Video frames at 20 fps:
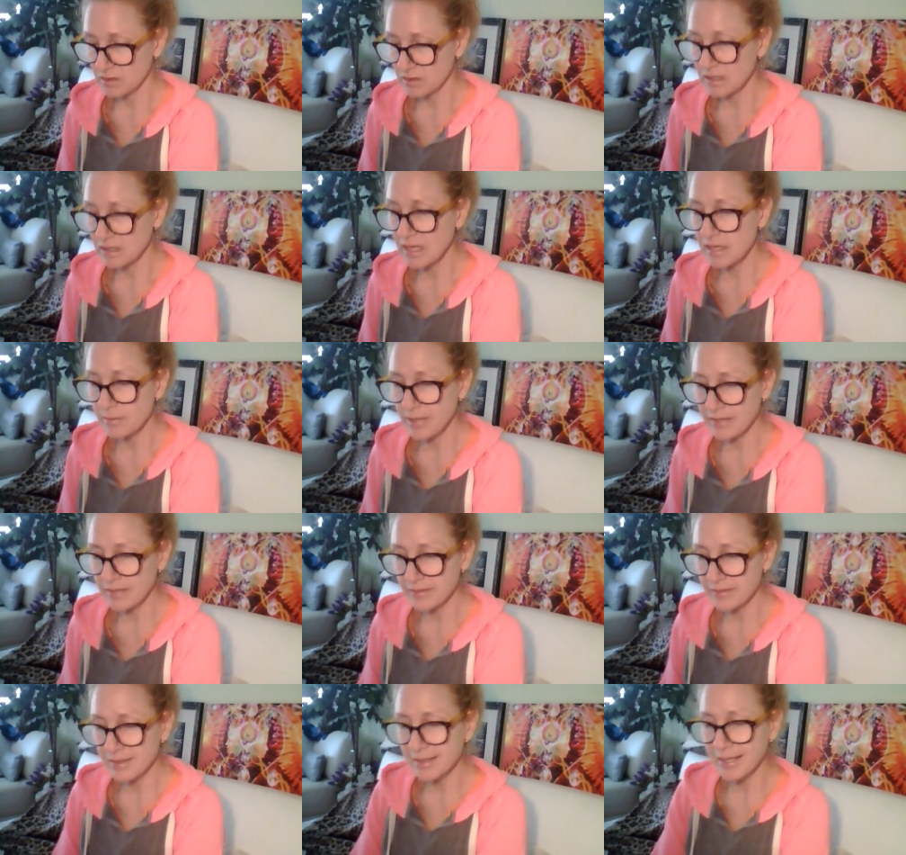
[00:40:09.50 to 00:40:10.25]
There's a lot
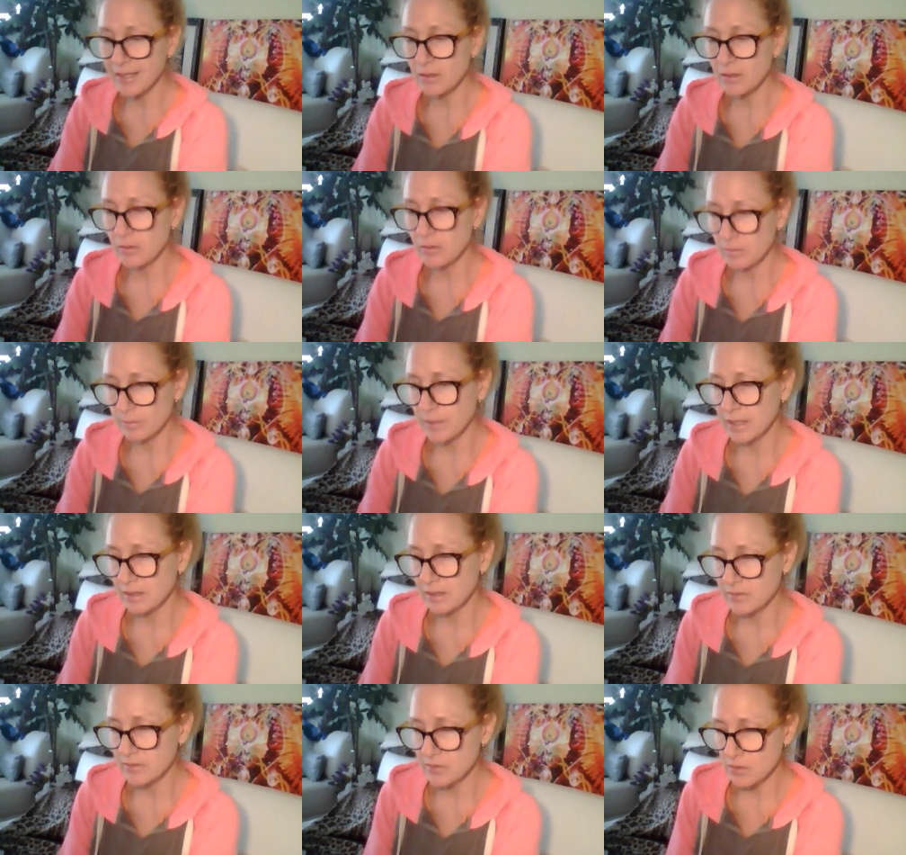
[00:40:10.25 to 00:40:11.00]
about the knighthood
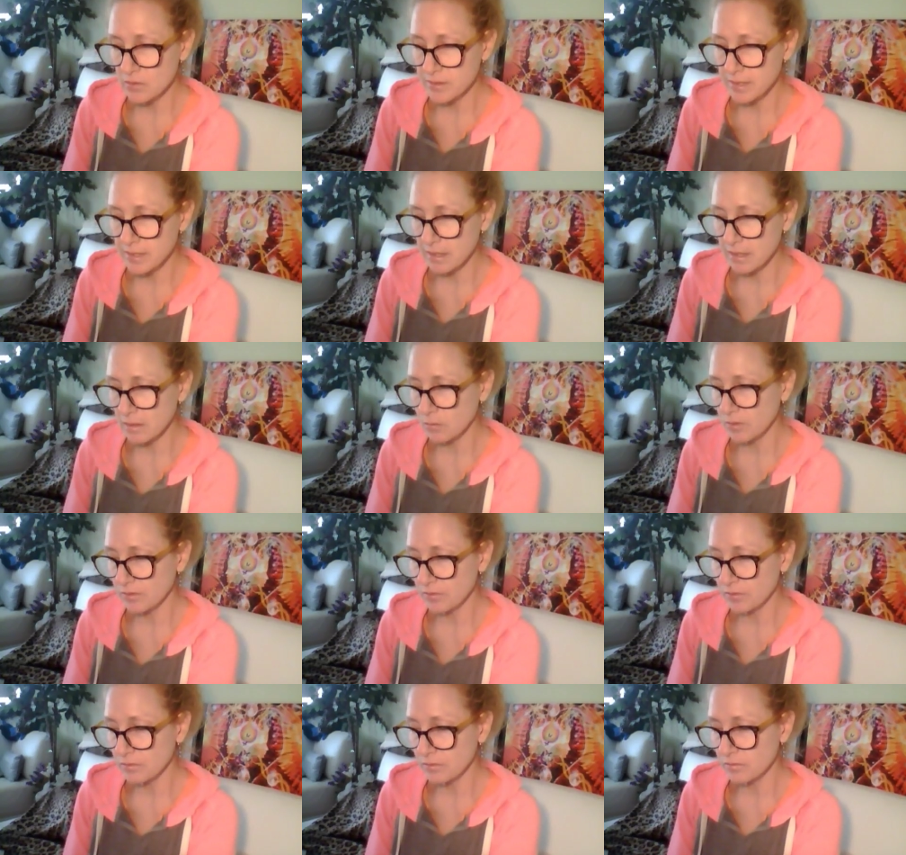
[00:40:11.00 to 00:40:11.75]
being associated
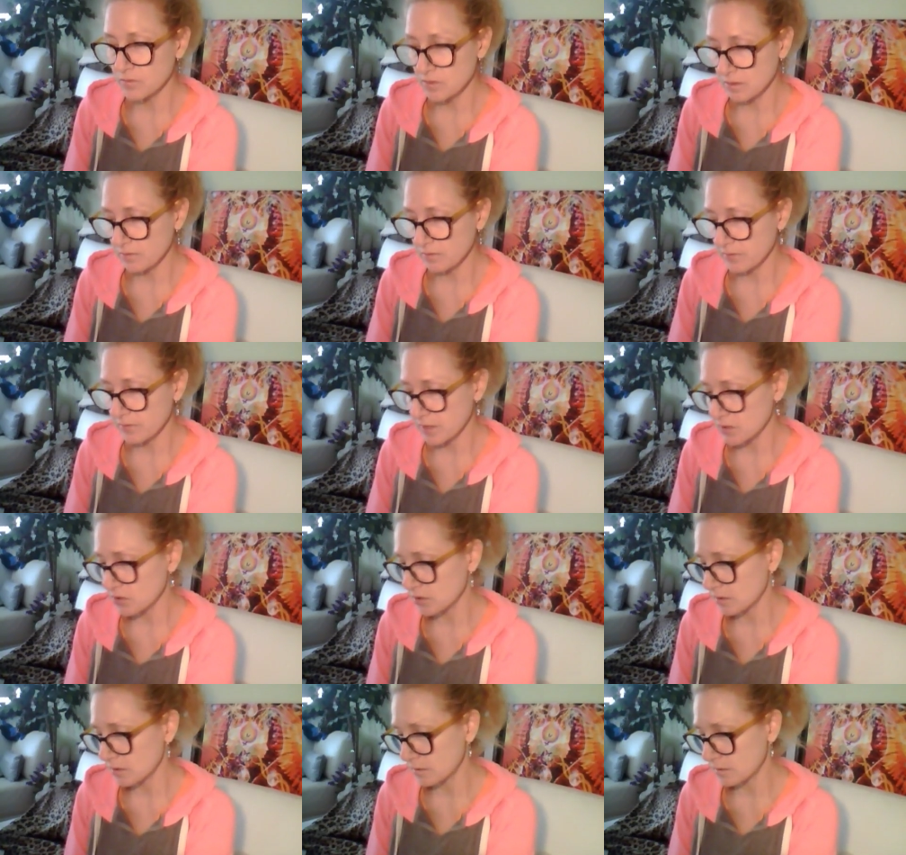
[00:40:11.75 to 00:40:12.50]
with
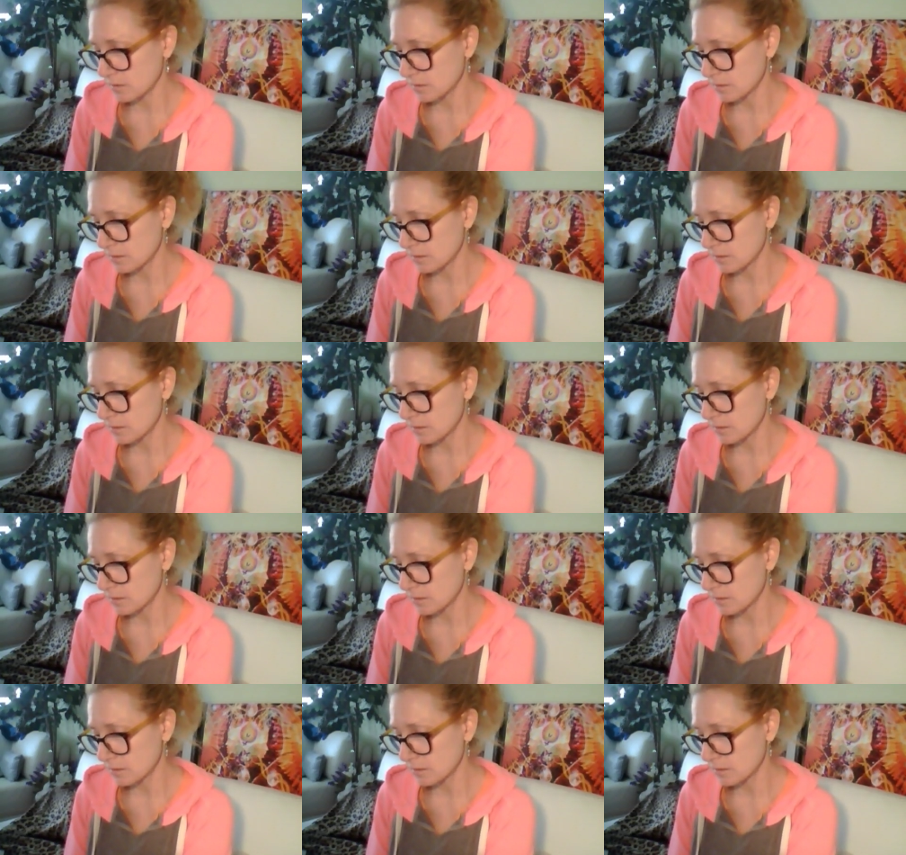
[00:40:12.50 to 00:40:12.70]
starvation.